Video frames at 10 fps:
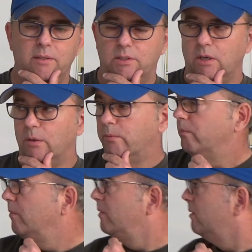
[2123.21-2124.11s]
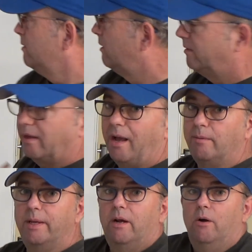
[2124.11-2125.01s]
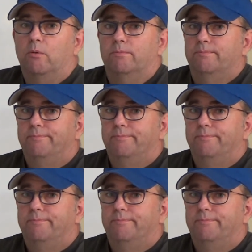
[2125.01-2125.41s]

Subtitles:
So I'm at home.